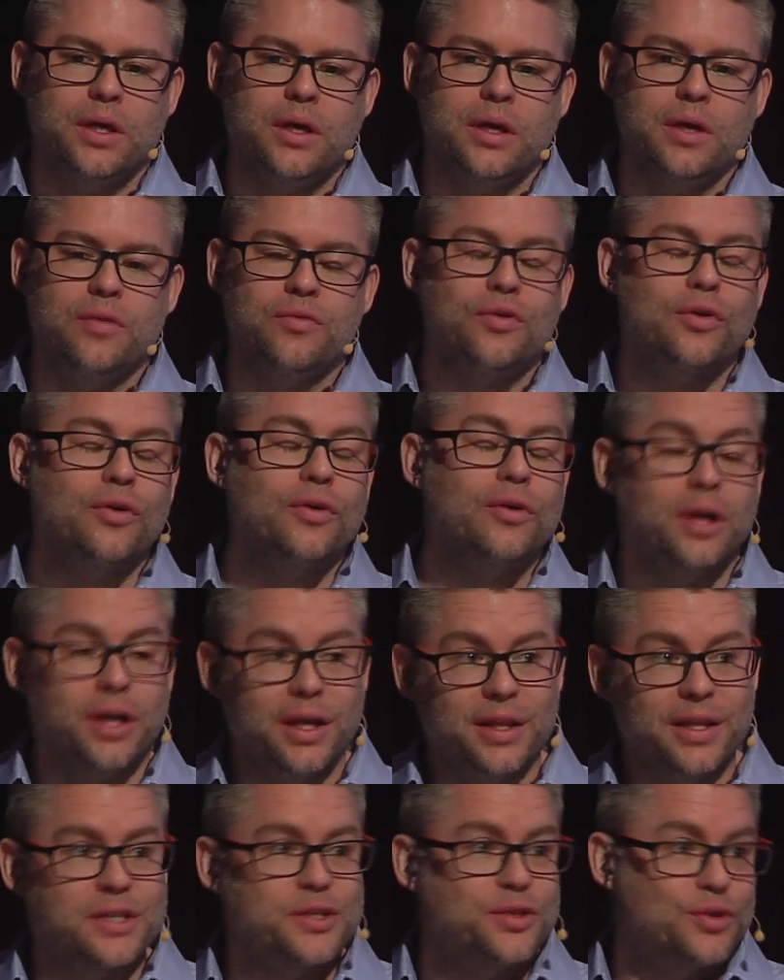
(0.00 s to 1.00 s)
internal
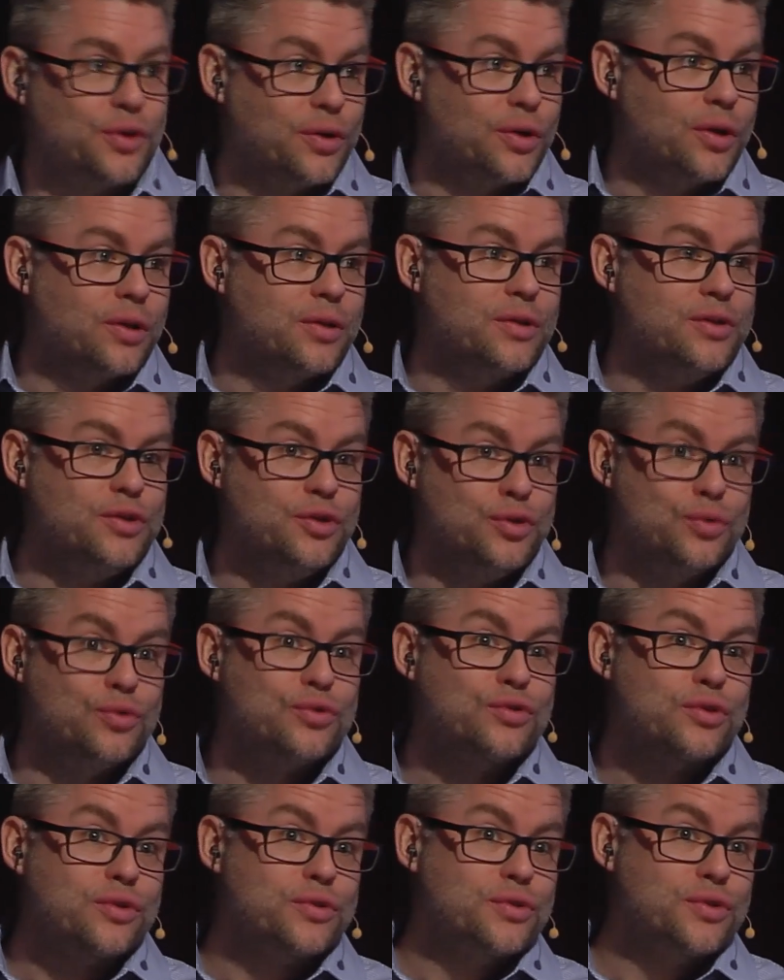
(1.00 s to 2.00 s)
and external
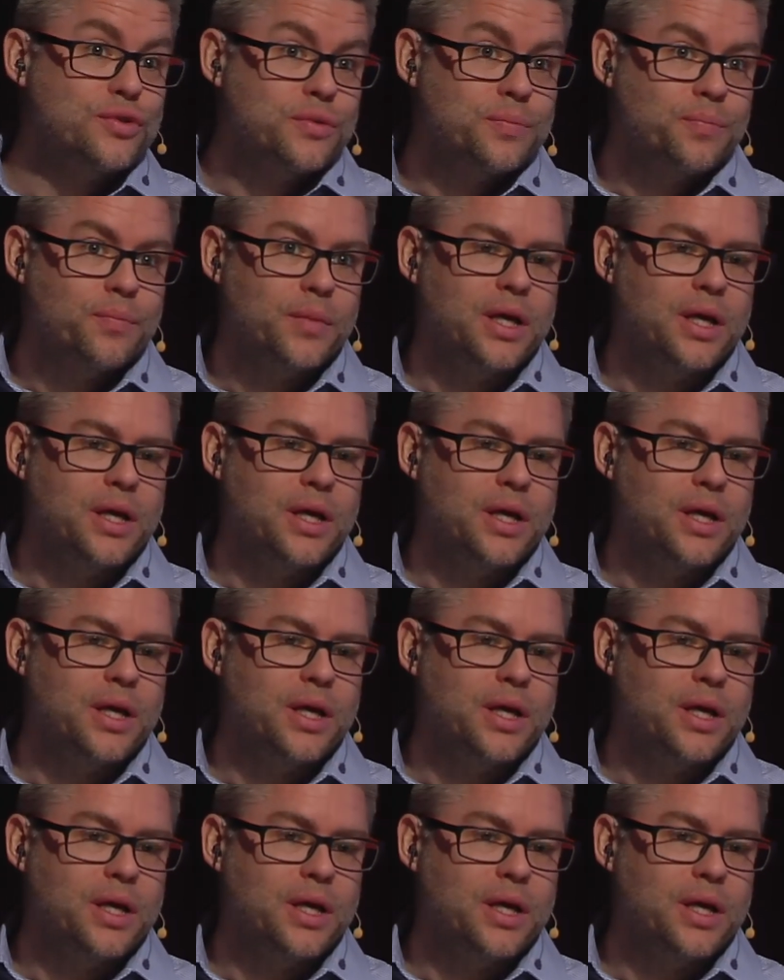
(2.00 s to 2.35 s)
users,